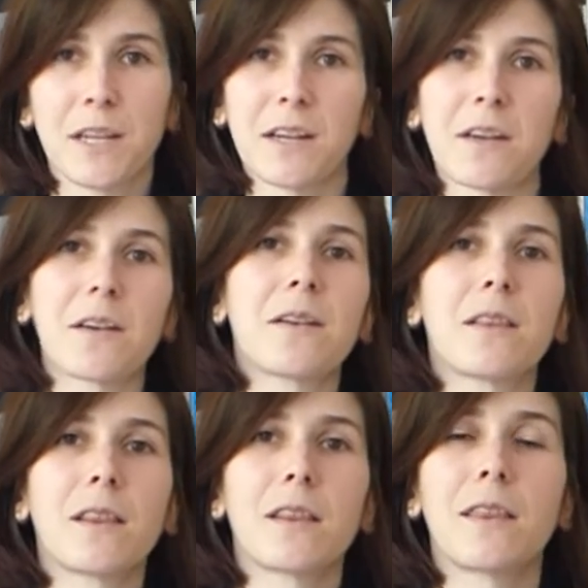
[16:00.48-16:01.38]
vegan,
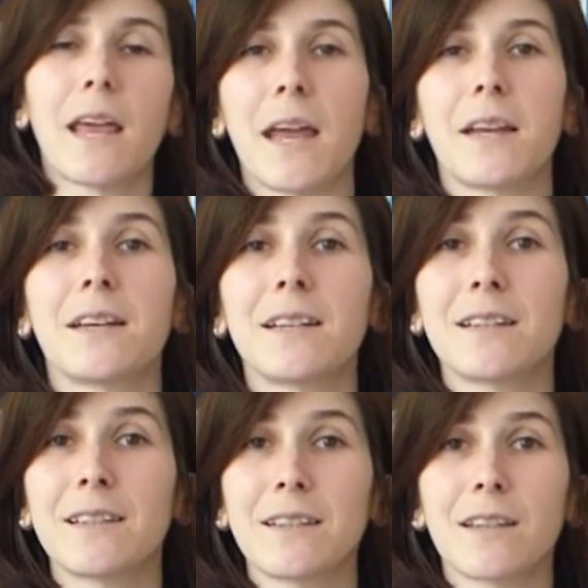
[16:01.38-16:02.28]
then
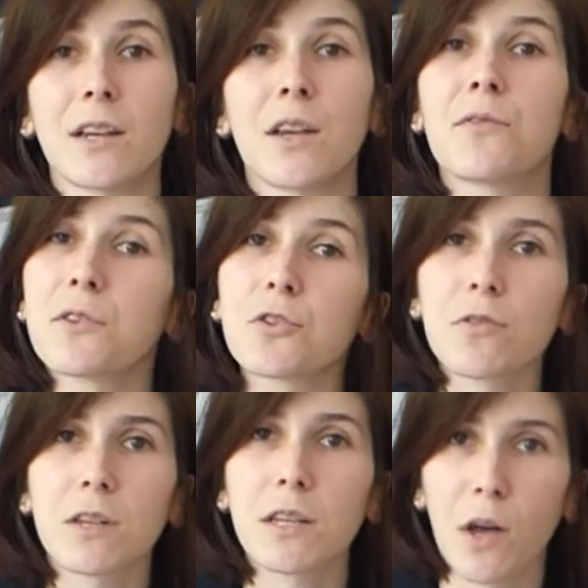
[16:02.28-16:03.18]
if you
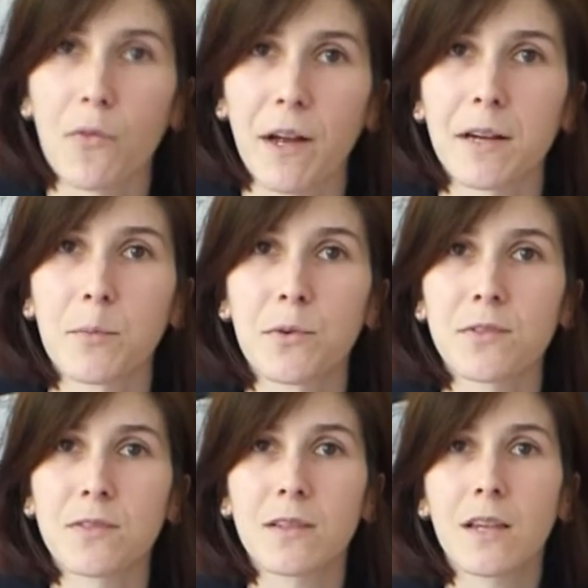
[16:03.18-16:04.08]
truly love
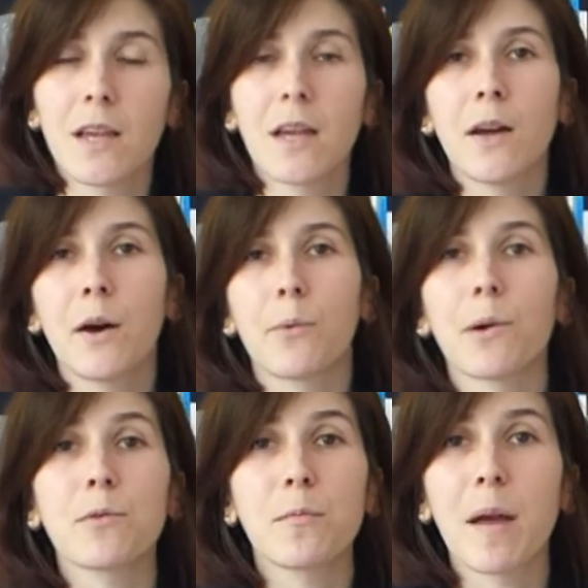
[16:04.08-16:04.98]
animals,
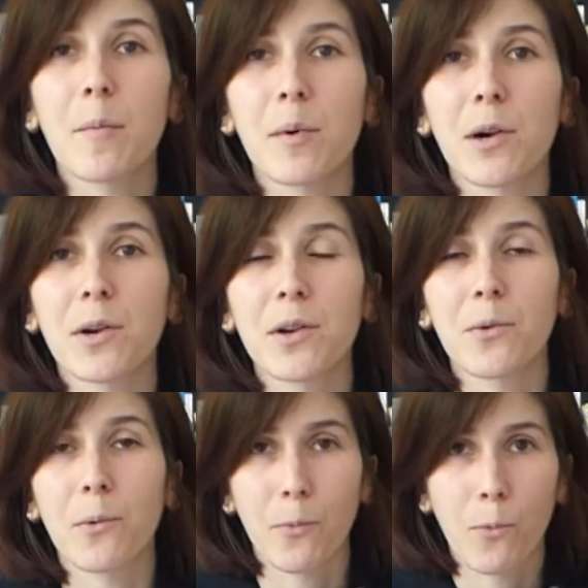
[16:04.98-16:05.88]
well,
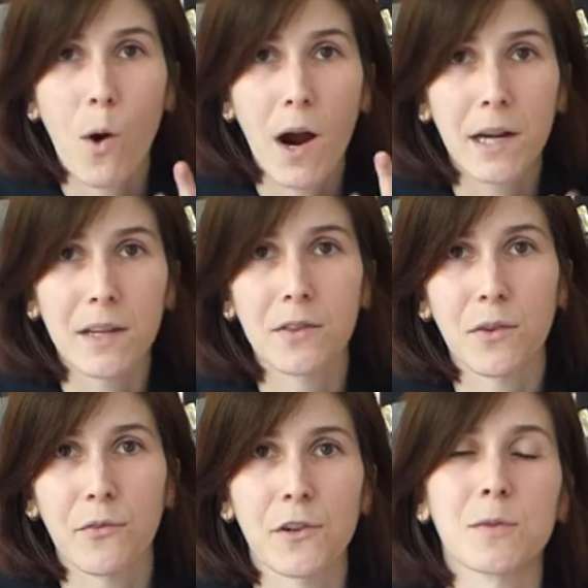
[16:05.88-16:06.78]
remember, why in
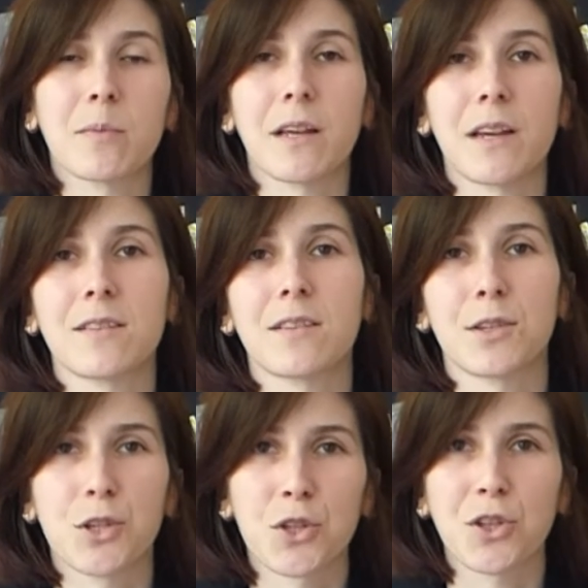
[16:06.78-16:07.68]
the first place
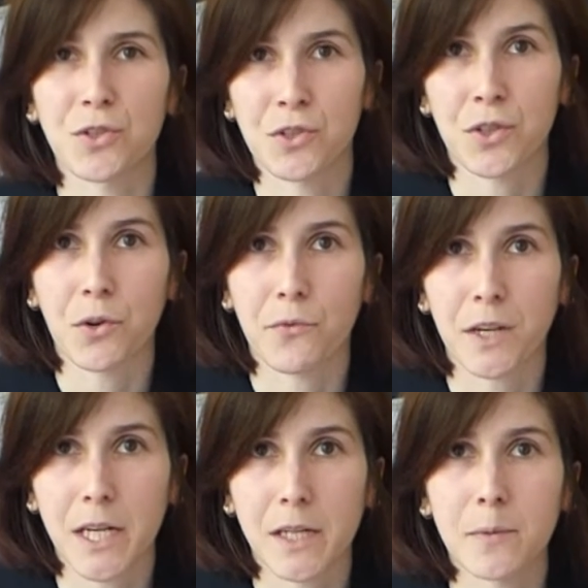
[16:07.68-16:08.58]
did you choose to go
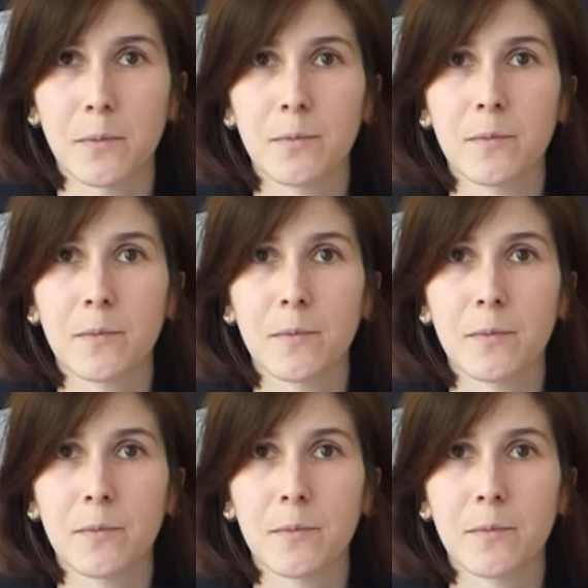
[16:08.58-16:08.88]
vegan?